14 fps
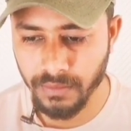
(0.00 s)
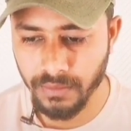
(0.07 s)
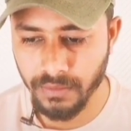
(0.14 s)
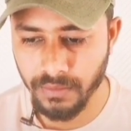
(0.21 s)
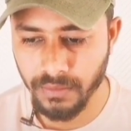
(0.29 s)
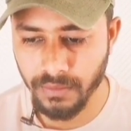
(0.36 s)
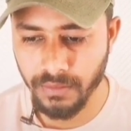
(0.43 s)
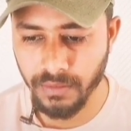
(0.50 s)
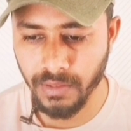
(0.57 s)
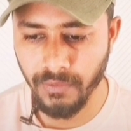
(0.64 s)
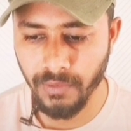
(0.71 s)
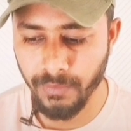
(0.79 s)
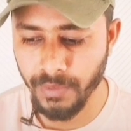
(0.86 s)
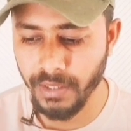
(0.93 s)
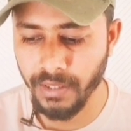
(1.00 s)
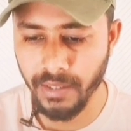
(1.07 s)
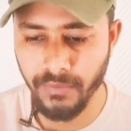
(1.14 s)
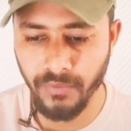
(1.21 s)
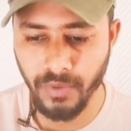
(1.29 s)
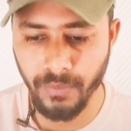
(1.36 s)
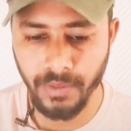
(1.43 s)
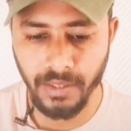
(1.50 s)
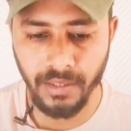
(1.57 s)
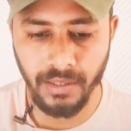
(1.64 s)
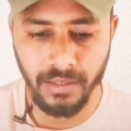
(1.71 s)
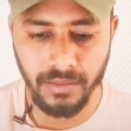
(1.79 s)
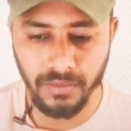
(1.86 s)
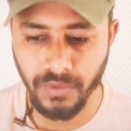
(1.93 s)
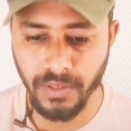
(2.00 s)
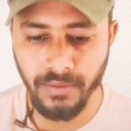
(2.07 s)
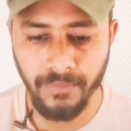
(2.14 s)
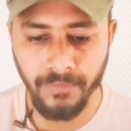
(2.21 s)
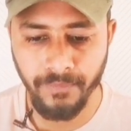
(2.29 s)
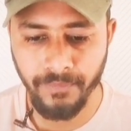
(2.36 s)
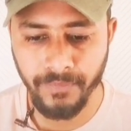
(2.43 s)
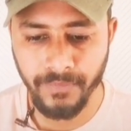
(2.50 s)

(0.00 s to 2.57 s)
I will break it from here as well,